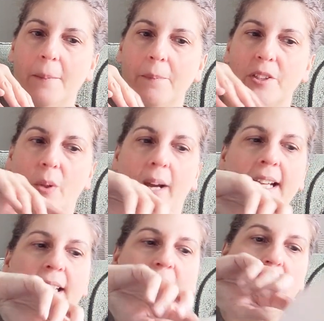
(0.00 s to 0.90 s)
So
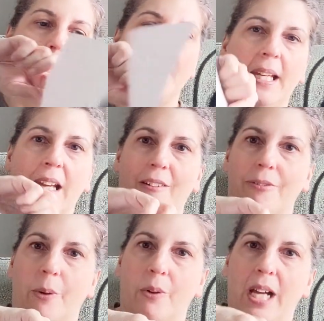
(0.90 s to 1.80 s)
I ended up making a
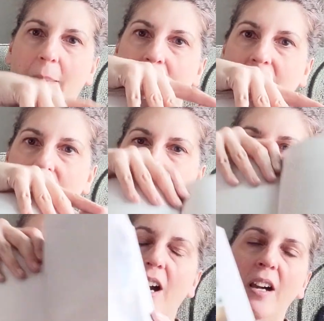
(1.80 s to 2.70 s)
photocopy of the
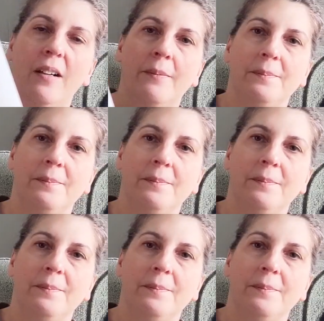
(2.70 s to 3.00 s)
chart